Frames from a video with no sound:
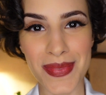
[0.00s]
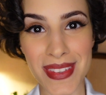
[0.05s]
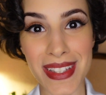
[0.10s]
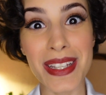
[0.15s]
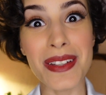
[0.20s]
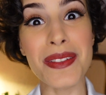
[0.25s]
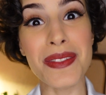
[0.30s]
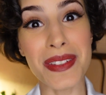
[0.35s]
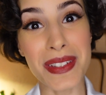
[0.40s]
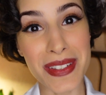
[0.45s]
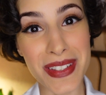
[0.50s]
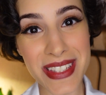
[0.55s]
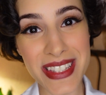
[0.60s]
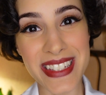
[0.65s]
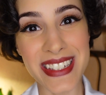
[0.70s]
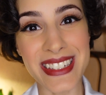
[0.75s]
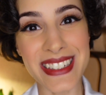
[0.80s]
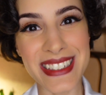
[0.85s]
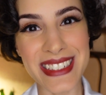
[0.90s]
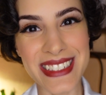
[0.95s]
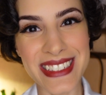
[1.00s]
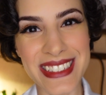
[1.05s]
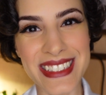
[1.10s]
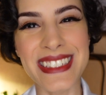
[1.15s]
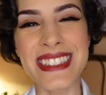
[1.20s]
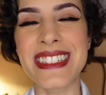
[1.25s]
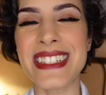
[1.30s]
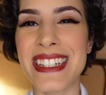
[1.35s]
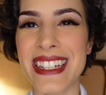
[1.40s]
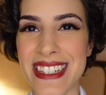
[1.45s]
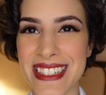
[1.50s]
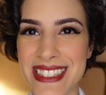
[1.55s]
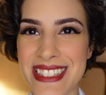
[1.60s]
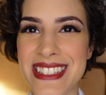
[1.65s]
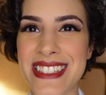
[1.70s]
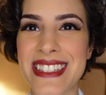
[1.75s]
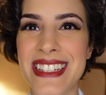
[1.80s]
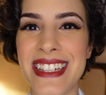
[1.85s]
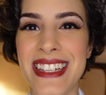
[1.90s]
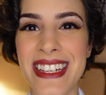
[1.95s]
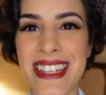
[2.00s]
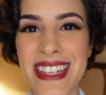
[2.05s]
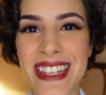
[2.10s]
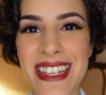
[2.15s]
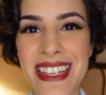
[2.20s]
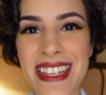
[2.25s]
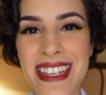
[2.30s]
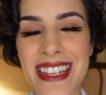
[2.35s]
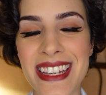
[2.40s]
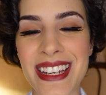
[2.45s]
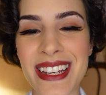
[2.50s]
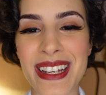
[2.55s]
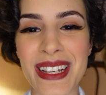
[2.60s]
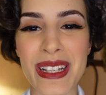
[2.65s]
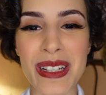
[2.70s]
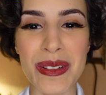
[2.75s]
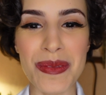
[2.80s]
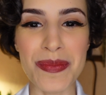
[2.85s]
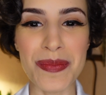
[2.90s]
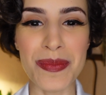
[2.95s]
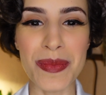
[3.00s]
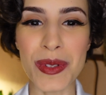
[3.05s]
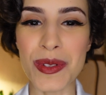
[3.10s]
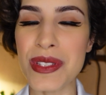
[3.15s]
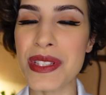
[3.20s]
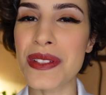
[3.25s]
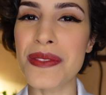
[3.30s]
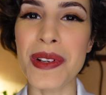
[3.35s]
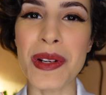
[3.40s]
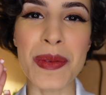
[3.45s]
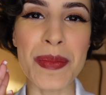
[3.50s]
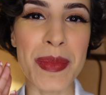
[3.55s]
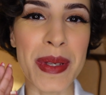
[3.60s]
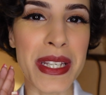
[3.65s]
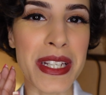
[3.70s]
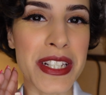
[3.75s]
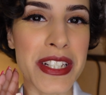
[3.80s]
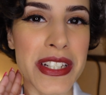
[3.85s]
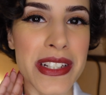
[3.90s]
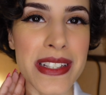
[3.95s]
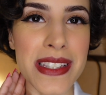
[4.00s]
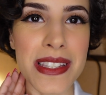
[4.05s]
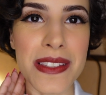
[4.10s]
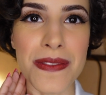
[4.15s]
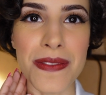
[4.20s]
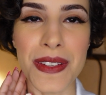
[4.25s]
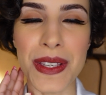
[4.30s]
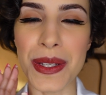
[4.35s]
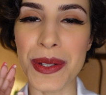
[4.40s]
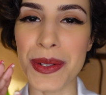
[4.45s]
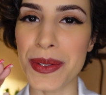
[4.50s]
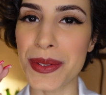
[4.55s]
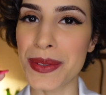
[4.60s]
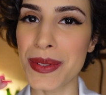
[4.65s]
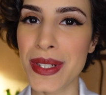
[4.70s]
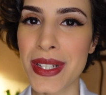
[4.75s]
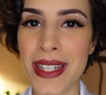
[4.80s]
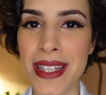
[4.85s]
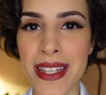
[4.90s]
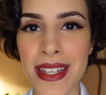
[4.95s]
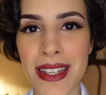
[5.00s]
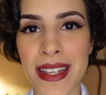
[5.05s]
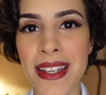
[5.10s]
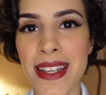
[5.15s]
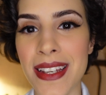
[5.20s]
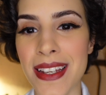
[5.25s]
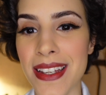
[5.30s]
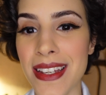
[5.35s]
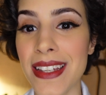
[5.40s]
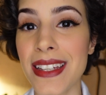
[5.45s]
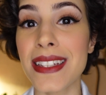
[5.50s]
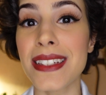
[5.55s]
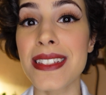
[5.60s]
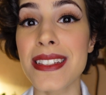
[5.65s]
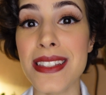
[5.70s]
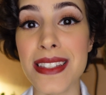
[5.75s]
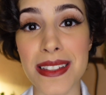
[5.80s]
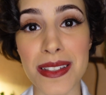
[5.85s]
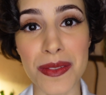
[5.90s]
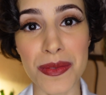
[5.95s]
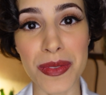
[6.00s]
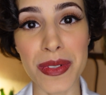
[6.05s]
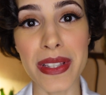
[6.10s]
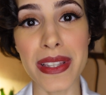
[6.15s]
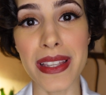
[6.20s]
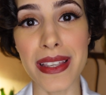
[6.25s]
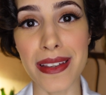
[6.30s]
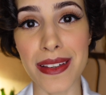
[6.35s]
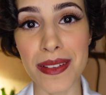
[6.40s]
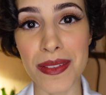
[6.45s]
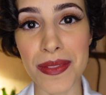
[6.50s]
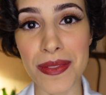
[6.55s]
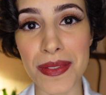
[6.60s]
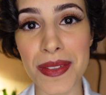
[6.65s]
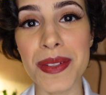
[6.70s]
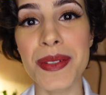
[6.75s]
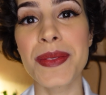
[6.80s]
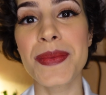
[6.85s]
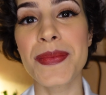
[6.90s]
That feels good? Yes. Most of our patients feel instant relief.